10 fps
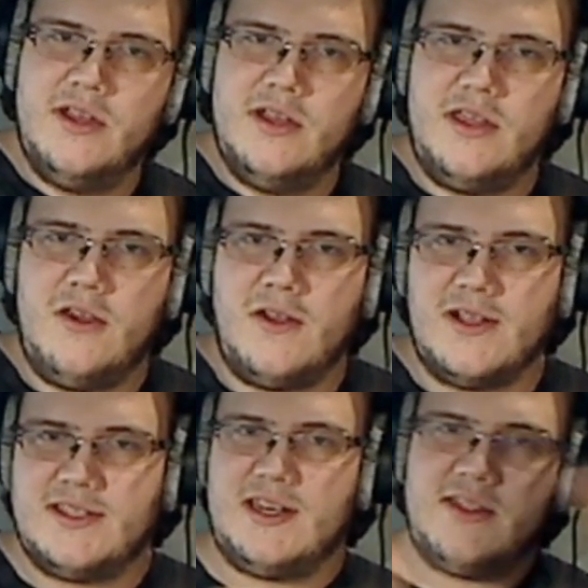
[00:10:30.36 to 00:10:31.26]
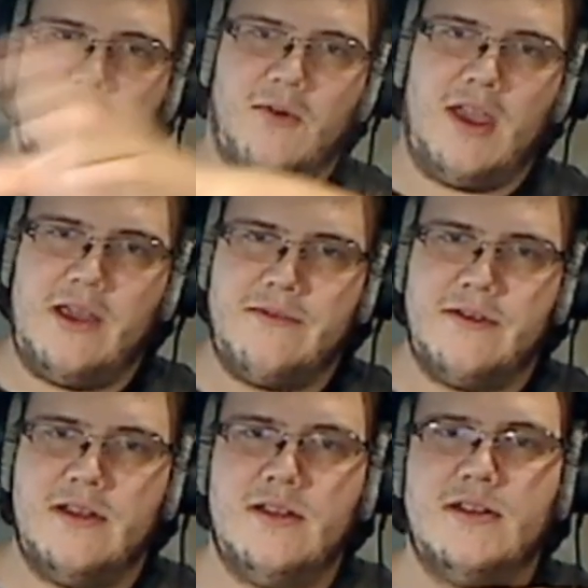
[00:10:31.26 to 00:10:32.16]
you can send it to the grave,
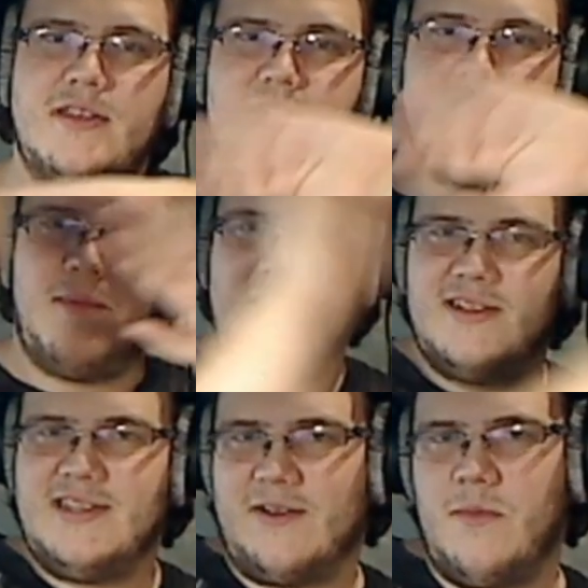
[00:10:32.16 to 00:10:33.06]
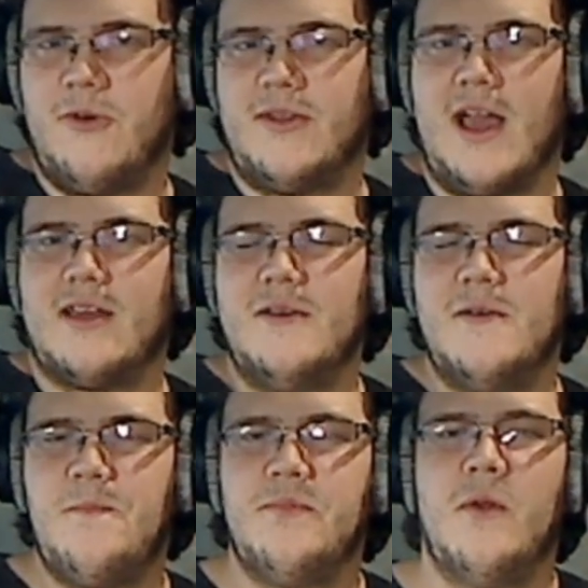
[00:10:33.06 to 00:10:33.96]
summon an insect from your deck.
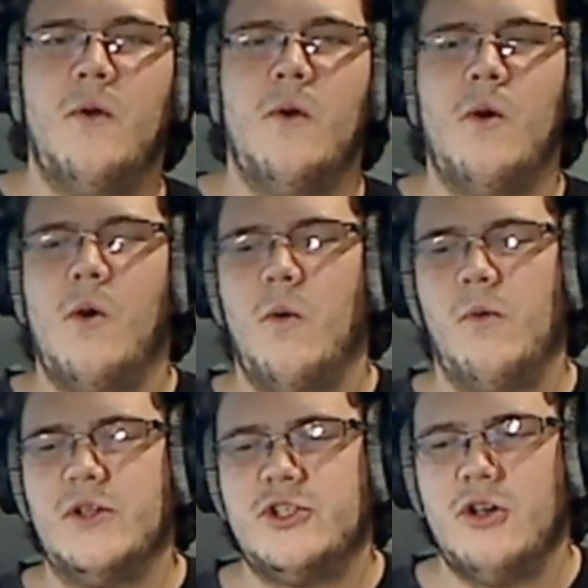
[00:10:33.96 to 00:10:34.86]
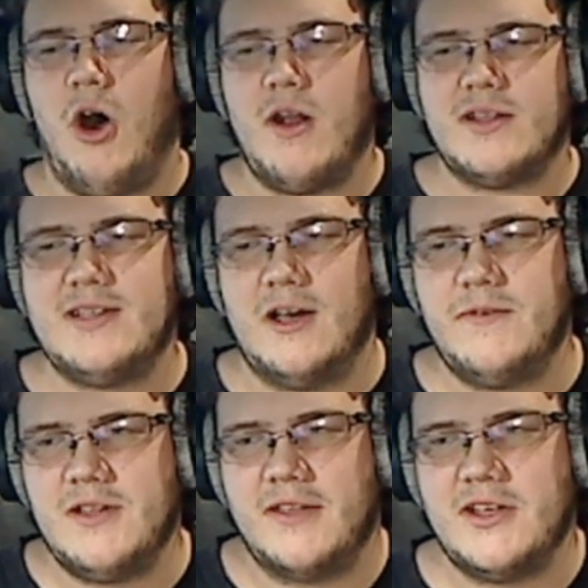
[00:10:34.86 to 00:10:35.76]
Which on itself
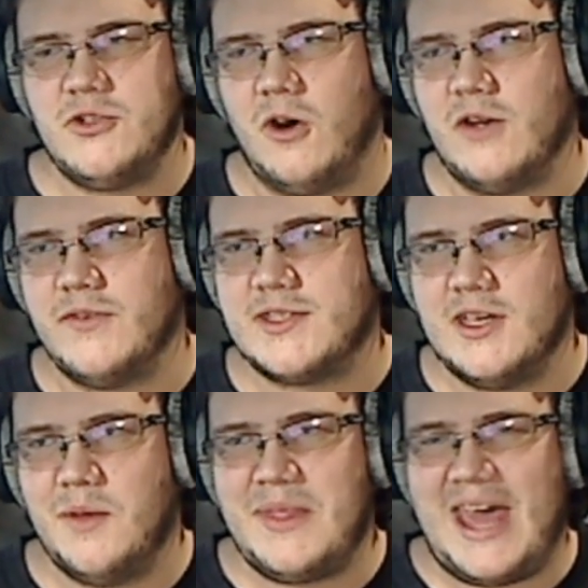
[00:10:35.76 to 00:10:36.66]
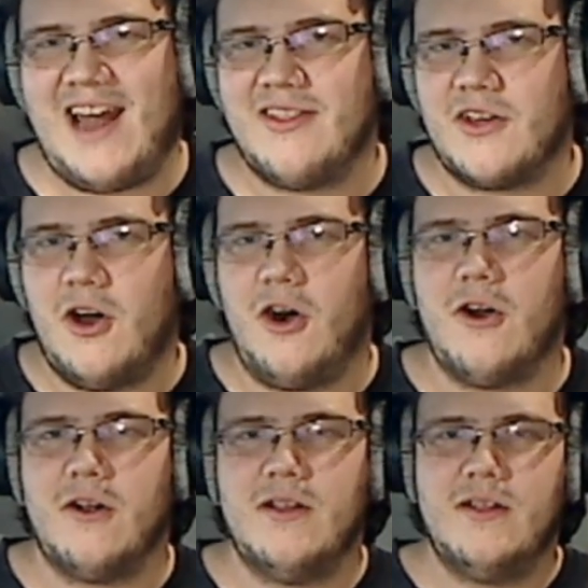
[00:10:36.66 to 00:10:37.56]
is not that strong of a skill, but they added the
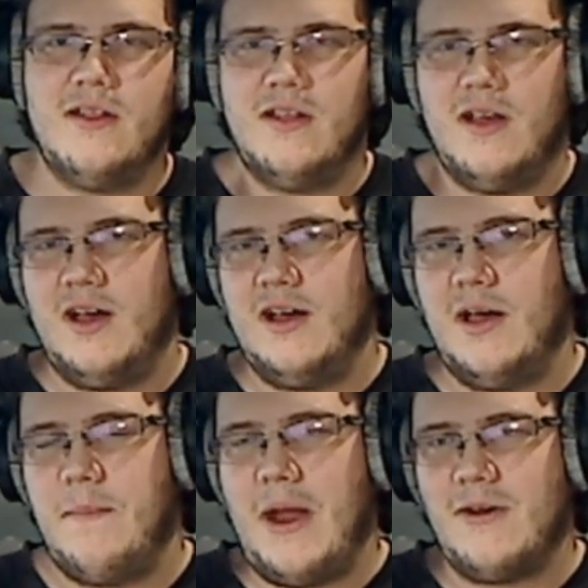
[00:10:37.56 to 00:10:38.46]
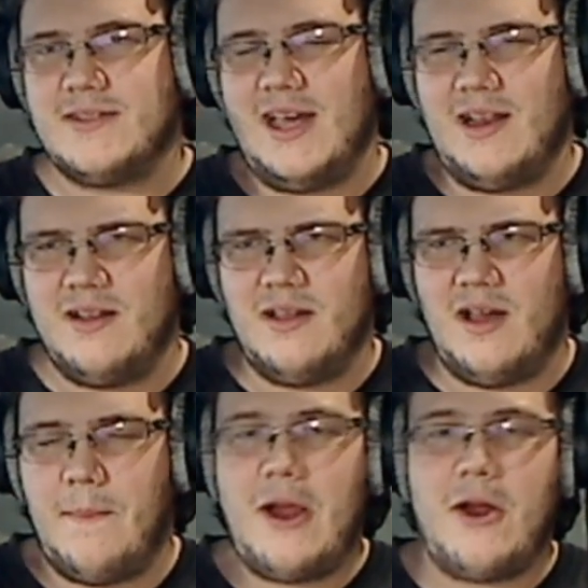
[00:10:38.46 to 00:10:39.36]
card, a
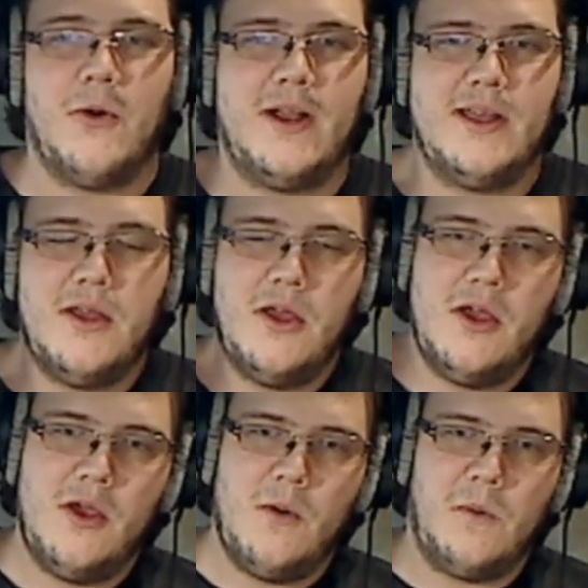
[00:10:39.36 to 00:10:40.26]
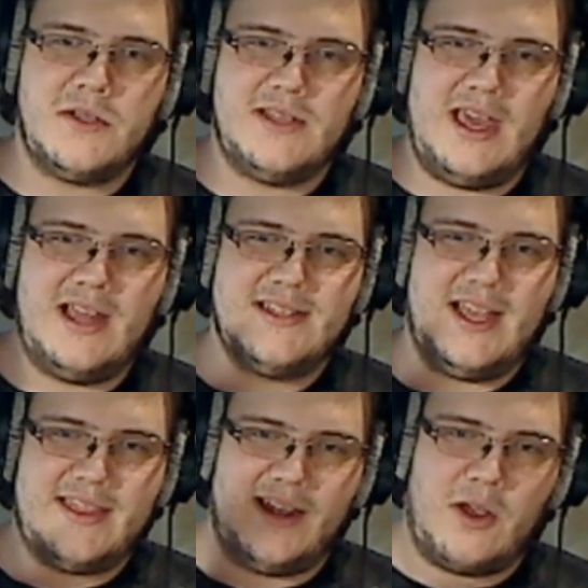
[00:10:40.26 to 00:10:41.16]
Paranoid, which is an
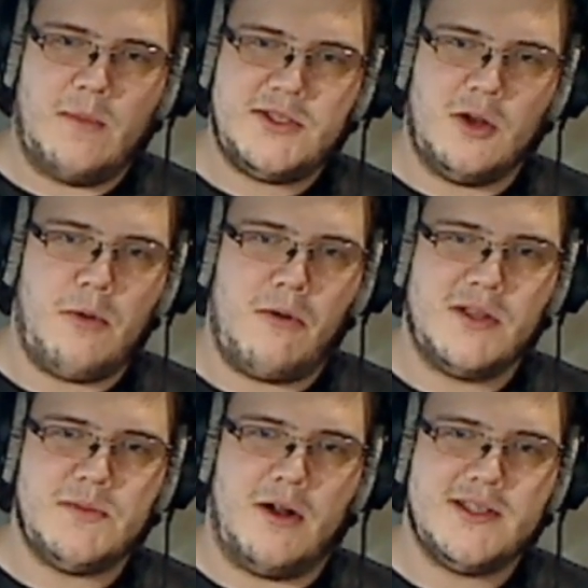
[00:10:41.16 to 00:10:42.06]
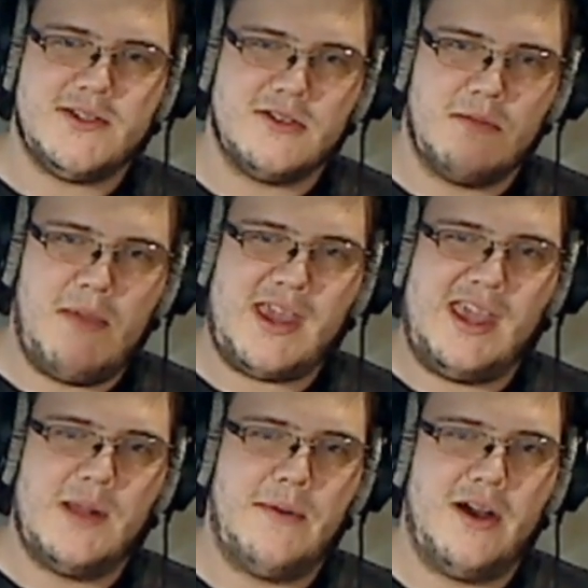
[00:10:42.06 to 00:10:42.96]
insect that equips your opponent's monster, making
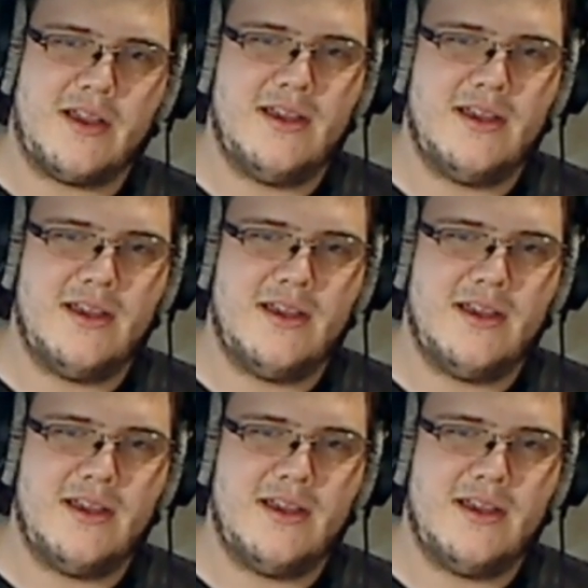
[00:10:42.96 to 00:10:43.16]
it a bug.